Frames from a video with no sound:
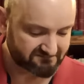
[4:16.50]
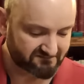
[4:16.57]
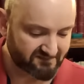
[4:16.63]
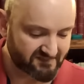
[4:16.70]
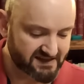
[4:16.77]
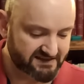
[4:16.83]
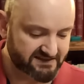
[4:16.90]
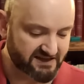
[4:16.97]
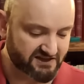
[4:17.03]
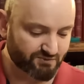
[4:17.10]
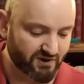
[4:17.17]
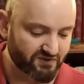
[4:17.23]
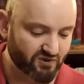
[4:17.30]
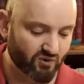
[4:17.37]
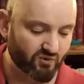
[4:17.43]
It says,
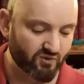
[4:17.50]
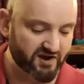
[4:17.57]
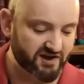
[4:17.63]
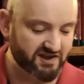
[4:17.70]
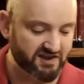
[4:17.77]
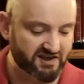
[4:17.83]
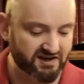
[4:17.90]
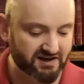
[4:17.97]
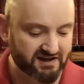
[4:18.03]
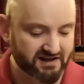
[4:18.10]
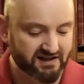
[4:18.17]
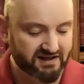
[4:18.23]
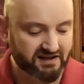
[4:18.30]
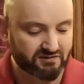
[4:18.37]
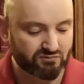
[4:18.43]
"But the wicked
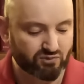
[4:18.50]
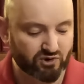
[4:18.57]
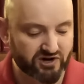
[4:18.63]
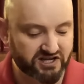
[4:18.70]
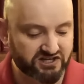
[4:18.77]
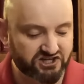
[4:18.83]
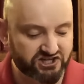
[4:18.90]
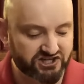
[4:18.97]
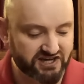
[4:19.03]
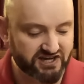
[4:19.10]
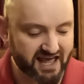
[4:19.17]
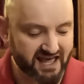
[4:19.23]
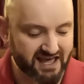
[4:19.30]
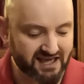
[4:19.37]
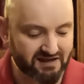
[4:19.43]
bring
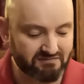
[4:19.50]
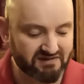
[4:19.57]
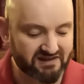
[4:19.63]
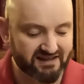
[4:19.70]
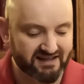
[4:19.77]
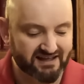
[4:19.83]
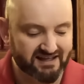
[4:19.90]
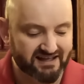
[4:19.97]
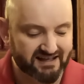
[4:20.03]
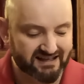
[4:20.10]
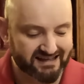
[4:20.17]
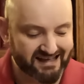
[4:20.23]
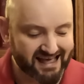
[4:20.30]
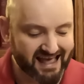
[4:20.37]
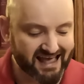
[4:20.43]
shame
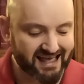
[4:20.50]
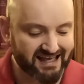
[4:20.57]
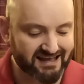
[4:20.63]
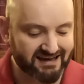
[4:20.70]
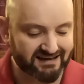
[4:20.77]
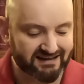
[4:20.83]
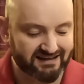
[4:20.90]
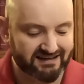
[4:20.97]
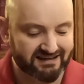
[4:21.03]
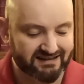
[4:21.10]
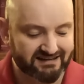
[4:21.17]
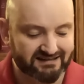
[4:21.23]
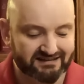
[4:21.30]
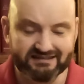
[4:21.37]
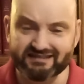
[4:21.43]
and
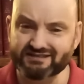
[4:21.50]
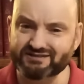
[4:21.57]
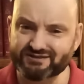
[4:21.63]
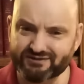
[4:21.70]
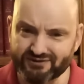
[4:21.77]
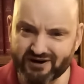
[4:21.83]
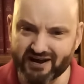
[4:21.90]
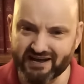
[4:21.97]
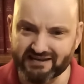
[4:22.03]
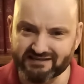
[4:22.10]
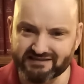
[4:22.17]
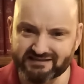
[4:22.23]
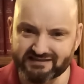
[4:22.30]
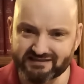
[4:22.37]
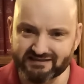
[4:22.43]

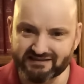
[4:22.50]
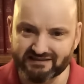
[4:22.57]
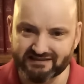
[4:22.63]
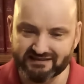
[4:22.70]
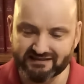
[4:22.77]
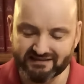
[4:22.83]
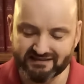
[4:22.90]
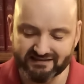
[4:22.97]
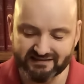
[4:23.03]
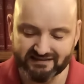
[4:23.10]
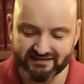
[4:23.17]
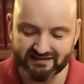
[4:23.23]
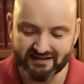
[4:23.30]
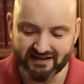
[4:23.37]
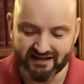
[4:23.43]
disgrace."
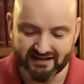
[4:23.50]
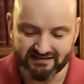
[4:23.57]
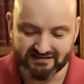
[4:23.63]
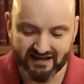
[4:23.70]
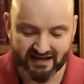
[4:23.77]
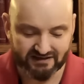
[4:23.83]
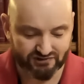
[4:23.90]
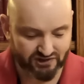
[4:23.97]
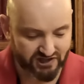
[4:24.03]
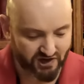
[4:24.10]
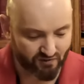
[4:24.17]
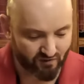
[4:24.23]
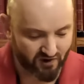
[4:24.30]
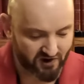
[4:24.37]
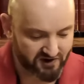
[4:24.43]
It's an interesting
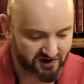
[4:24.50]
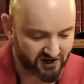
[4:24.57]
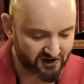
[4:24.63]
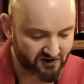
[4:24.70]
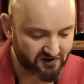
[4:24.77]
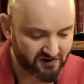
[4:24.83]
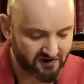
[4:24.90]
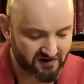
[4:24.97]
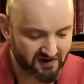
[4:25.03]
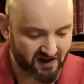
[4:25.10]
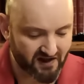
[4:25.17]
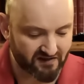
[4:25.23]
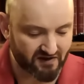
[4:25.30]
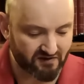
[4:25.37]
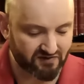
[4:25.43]
word here
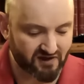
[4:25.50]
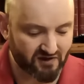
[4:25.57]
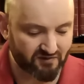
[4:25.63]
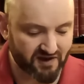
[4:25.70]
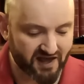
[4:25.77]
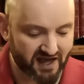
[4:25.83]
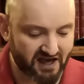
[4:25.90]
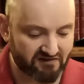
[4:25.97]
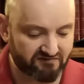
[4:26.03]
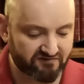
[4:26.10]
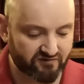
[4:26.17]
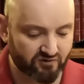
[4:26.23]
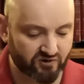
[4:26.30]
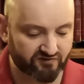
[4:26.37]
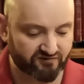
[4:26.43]
that we have
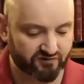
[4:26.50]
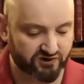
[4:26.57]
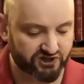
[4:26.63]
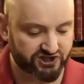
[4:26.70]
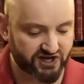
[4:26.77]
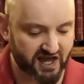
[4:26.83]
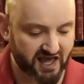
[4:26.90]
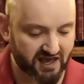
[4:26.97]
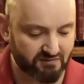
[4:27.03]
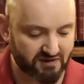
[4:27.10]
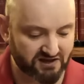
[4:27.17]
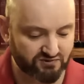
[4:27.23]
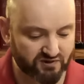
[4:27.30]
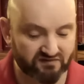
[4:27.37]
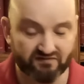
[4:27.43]
for shame
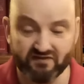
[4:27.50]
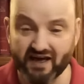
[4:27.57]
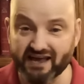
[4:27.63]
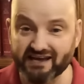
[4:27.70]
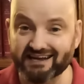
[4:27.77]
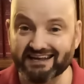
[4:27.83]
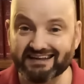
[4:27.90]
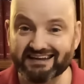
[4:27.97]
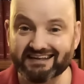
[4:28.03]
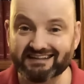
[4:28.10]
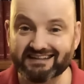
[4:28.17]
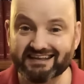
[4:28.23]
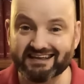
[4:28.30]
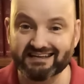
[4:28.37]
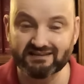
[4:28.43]
as we find it in
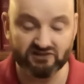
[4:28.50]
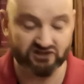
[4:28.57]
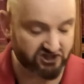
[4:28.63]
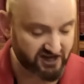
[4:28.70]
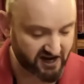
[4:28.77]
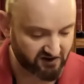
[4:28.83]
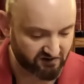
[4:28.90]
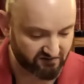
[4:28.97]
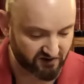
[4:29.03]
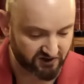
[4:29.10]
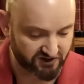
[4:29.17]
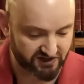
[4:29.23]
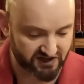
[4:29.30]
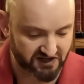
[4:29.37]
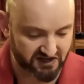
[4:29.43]
the English Standard
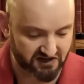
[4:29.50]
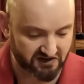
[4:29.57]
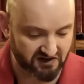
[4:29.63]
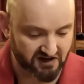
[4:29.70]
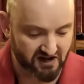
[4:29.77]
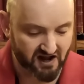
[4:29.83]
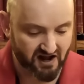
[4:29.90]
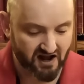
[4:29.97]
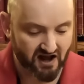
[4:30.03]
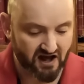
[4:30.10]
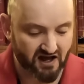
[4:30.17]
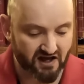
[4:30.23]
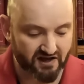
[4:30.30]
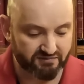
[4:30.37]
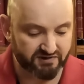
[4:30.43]
Version here,
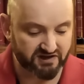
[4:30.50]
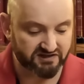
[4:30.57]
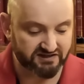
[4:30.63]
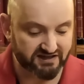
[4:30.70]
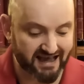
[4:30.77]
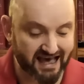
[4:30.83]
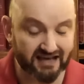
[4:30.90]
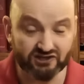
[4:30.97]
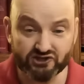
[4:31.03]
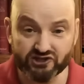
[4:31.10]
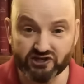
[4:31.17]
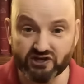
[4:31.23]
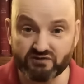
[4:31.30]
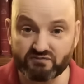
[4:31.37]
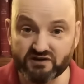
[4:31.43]
because it actually
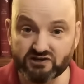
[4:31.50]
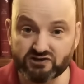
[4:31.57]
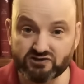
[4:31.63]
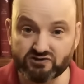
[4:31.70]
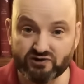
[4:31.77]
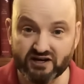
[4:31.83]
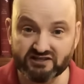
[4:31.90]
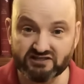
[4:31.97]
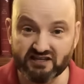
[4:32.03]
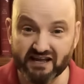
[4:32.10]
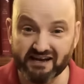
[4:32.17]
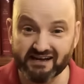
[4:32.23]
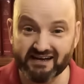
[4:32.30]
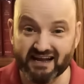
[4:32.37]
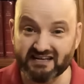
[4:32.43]
could be
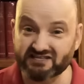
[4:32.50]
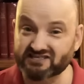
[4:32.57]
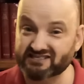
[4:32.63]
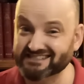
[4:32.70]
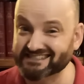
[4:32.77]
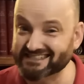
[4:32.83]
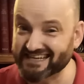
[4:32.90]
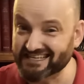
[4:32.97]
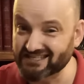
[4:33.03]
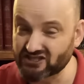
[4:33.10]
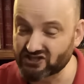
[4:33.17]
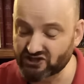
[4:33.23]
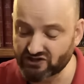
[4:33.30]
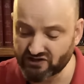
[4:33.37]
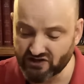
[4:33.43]
translated as
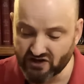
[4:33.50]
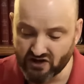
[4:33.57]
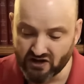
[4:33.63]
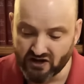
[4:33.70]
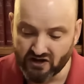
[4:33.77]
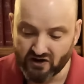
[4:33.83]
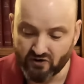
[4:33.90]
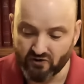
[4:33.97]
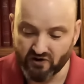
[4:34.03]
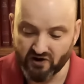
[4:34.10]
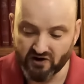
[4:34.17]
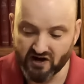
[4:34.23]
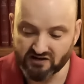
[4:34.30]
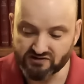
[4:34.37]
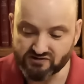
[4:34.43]
stench, or it
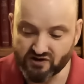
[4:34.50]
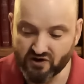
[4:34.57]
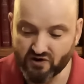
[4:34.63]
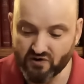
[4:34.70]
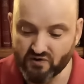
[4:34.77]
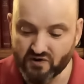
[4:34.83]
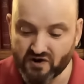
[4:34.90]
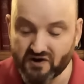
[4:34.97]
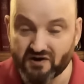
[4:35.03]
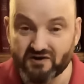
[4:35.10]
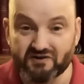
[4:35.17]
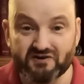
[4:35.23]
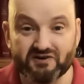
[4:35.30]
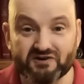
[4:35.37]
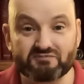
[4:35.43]
also
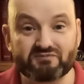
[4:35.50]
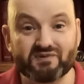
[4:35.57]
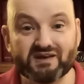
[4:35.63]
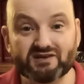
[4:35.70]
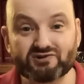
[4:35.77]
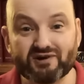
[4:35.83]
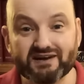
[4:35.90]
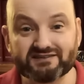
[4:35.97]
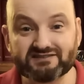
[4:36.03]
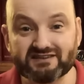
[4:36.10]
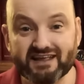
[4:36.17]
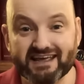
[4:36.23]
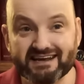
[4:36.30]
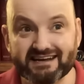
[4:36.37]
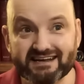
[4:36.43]
could be
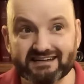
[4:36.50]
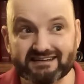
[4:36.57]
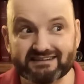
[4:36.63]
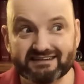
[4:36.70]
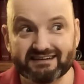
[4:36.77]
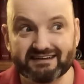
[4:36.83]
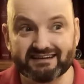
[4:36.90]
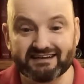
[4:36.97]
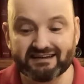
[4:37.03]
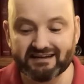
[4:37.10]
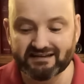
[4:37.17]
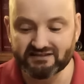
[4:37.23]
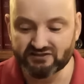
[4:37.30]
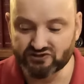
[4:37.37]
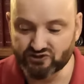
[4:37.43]
translated
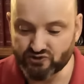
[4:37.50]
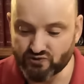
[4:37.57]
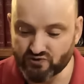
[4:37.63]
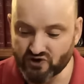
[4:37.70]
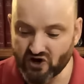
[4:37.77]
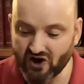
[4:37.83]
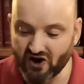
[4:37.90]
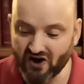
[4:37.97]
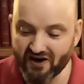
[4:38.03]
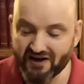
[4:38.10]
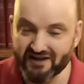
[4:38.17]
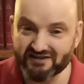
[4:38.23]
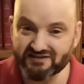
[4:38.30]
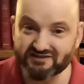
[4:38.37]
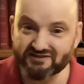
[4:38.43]
to
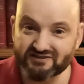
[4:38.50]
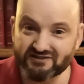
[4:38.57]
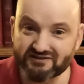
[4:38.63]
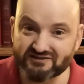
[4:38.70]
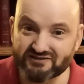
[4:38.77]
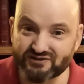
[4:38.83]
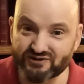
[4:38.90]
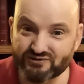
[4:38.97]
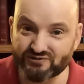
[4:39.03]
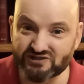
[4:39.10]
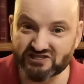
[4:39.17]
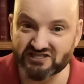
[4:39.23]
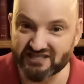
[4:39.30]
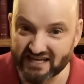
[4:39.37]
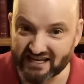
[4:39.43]
cause to
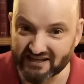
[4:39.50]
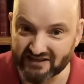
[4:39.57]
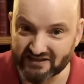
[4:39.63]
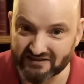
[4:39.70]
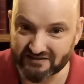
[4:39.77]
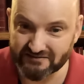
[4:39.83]
stink.